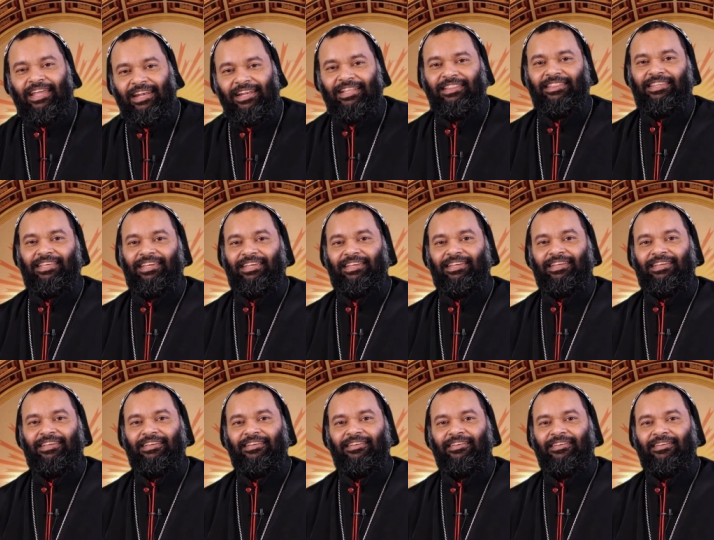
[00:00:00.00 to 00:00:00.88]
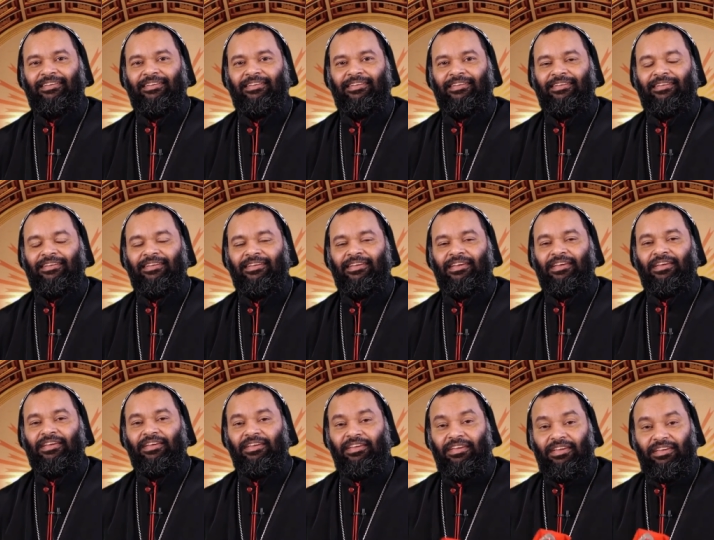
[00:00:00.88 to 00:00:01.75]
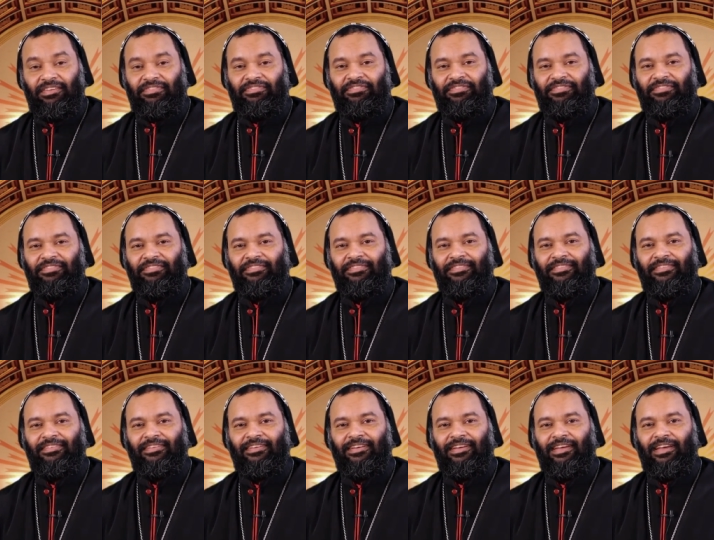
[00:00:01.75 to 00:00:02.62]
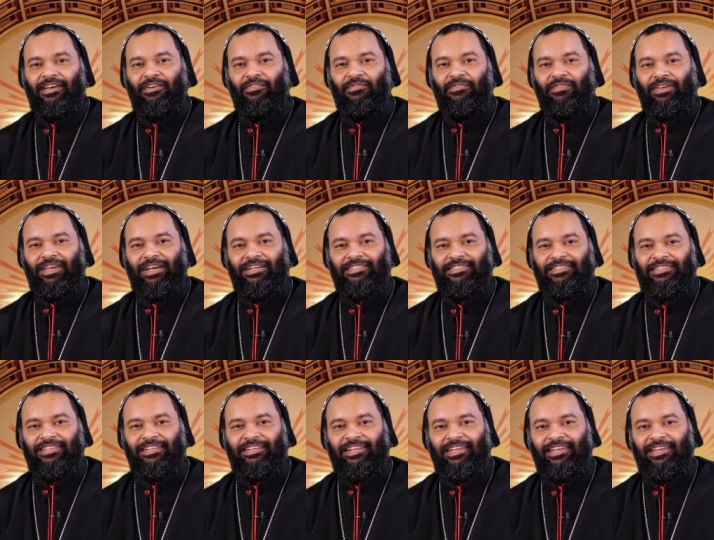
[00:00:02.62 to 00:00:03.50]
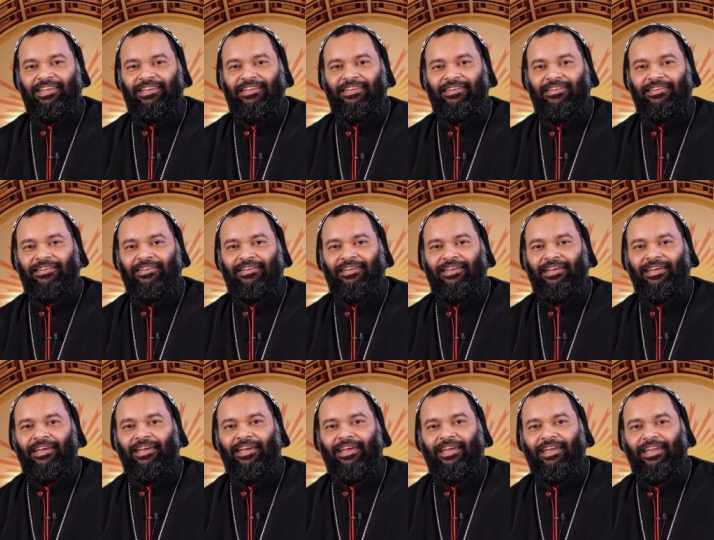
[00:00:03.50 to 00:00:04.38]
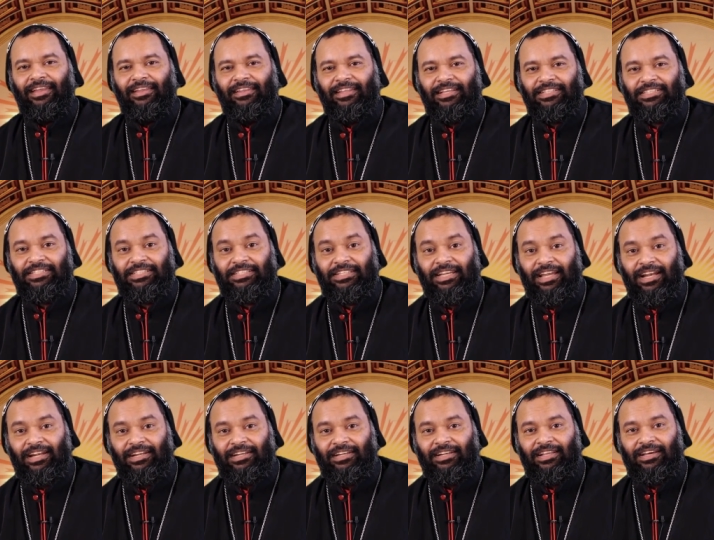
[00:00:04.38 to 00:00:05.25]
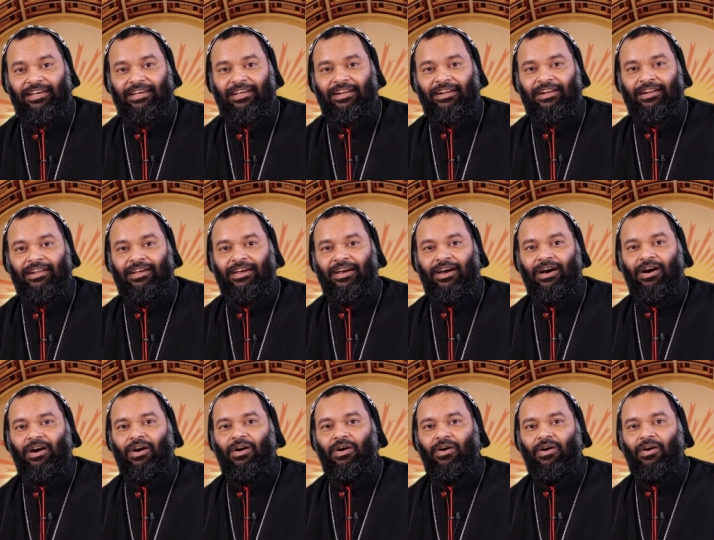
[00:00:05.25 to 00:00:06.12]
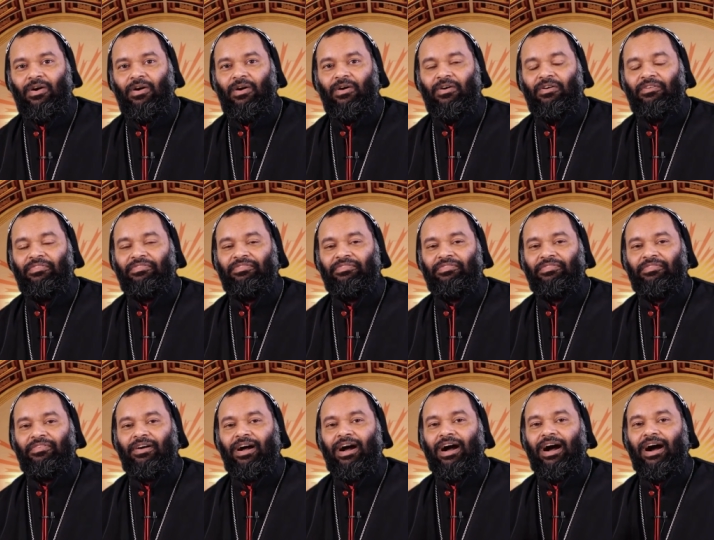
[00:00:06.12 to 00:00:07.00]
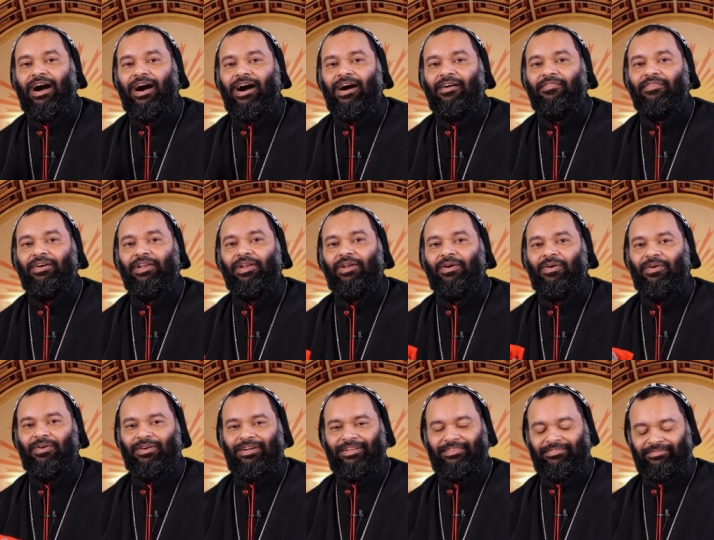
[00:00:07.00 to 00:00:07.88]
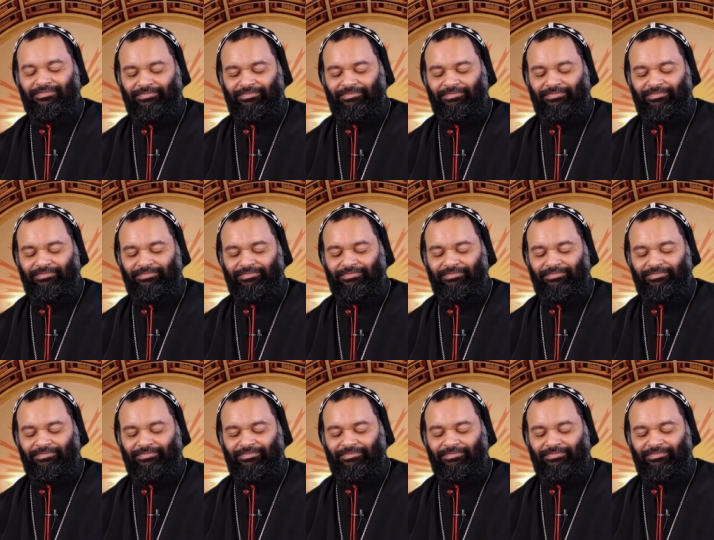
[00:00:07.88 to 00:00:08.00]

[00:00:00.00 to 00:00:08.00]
anything if we are sitting in the shelter of our Lord.